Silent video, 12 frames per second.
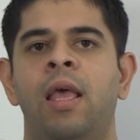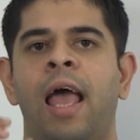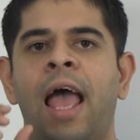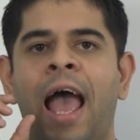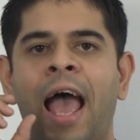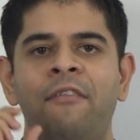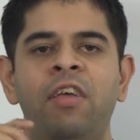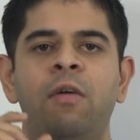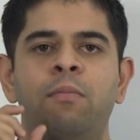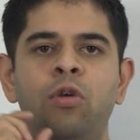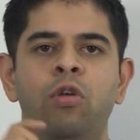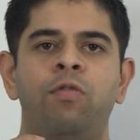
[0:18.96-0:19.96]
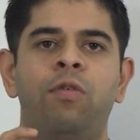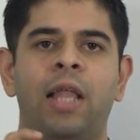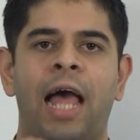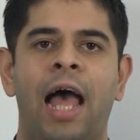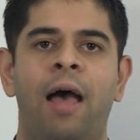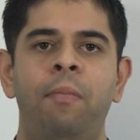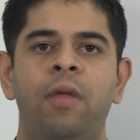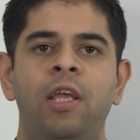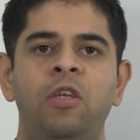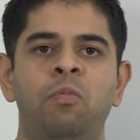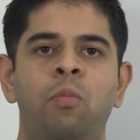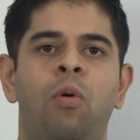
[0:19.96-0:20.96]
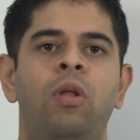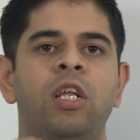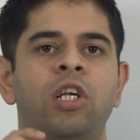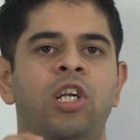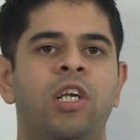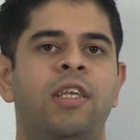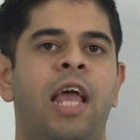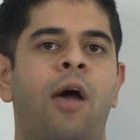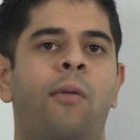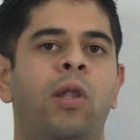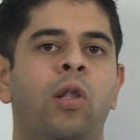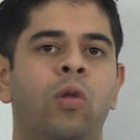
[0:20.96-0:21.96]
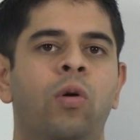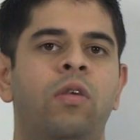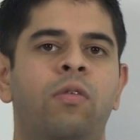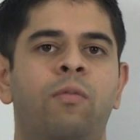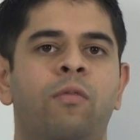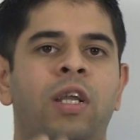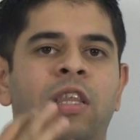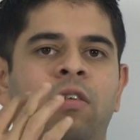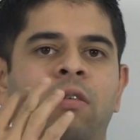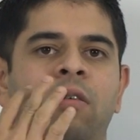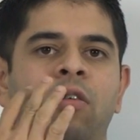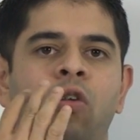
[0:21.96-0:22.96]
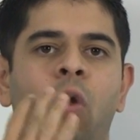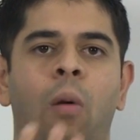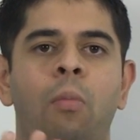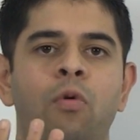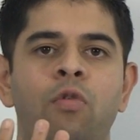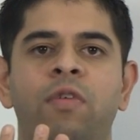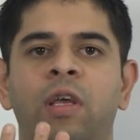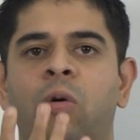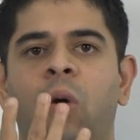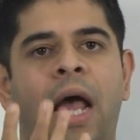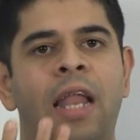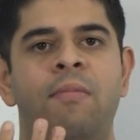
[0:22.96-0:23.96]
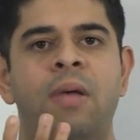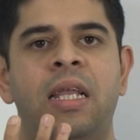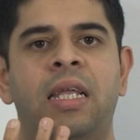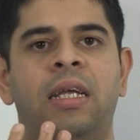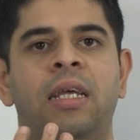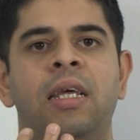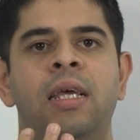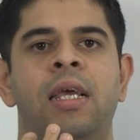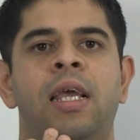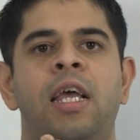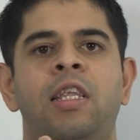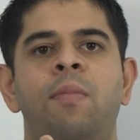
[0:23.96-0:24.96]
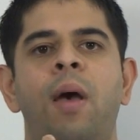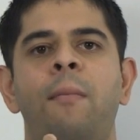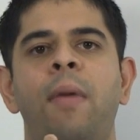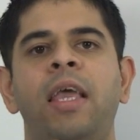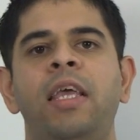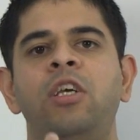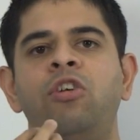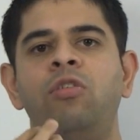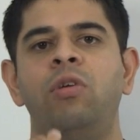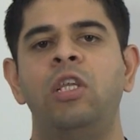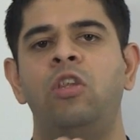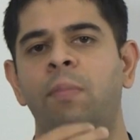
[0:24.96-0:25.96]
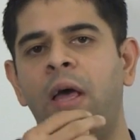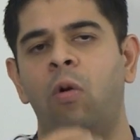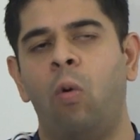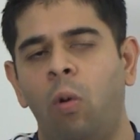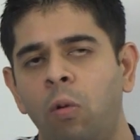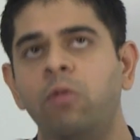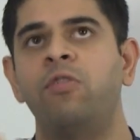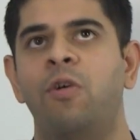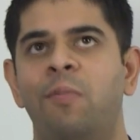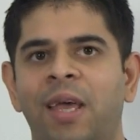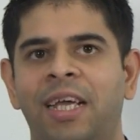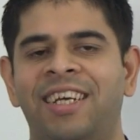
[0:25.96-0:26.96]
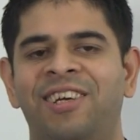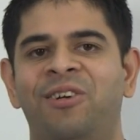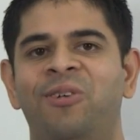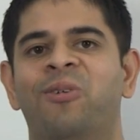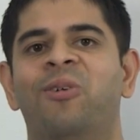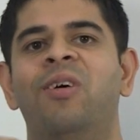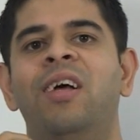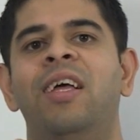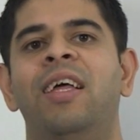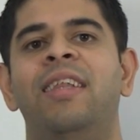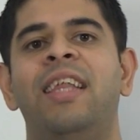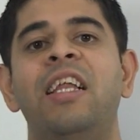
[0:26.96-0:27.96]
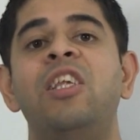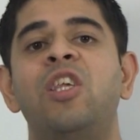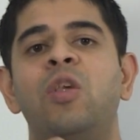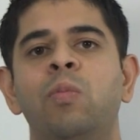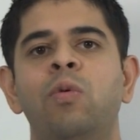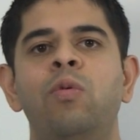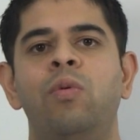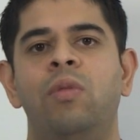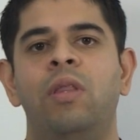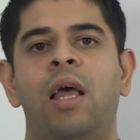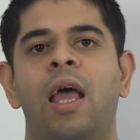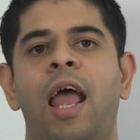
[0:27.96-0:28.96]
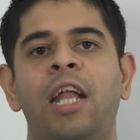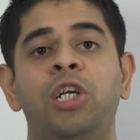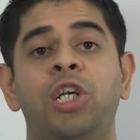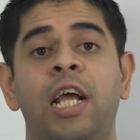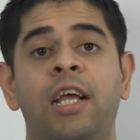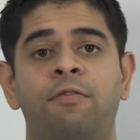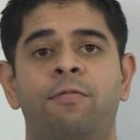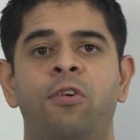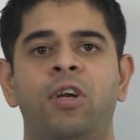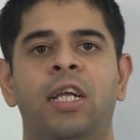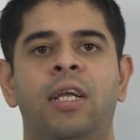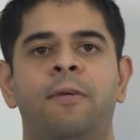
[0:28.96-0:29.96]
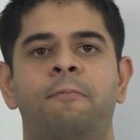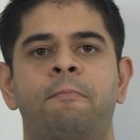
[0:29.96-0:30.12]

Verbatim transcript: Having a beautiful app is more than just how it looks when it's not moving or animating. It's about making sh- it's about also making sure that it's smooth and jank free.